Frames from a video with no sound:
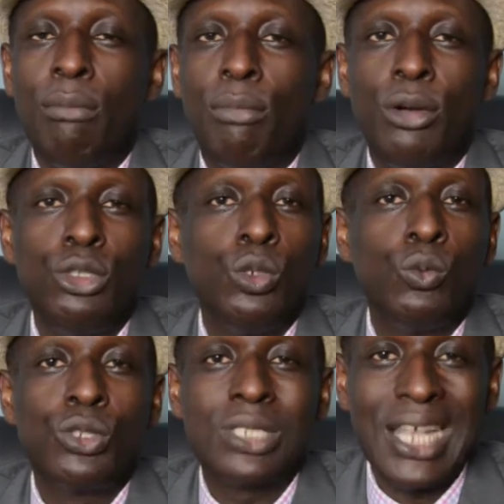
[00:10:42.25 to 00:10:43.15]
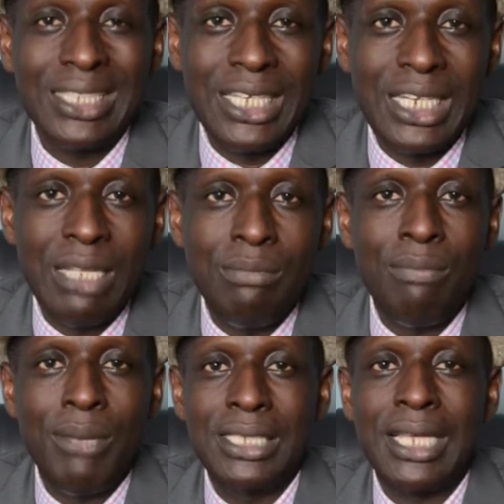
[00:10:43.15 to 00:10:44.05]
but you will certainly be
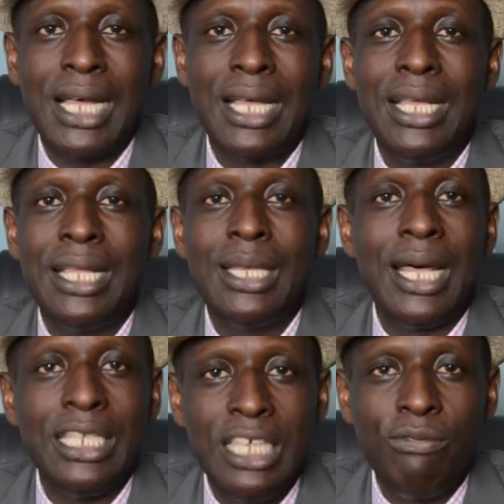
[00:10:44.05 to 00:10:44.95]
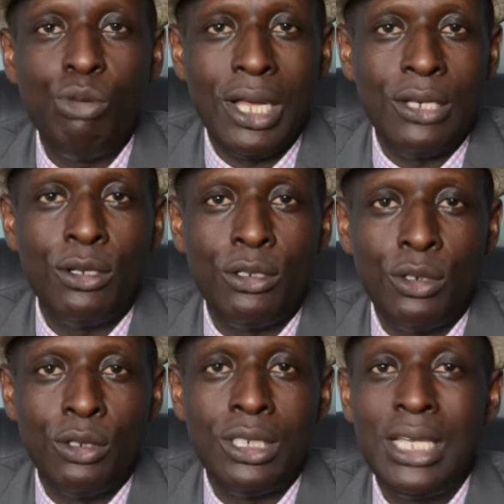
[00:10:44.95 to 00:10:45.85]
better than if you had not
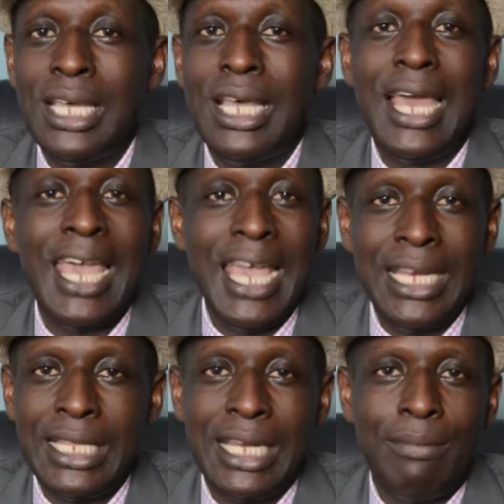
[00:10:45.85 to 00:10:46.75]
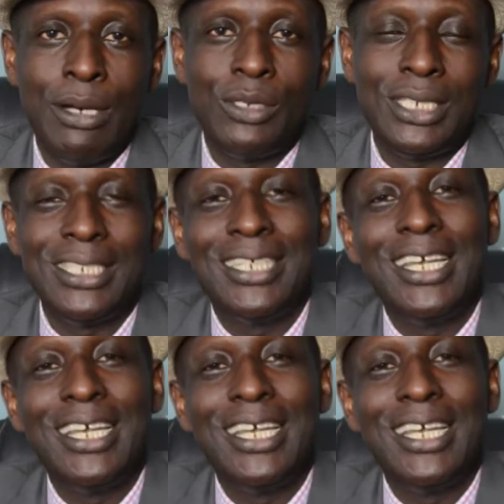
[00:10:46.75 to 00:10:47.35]
done anything about it.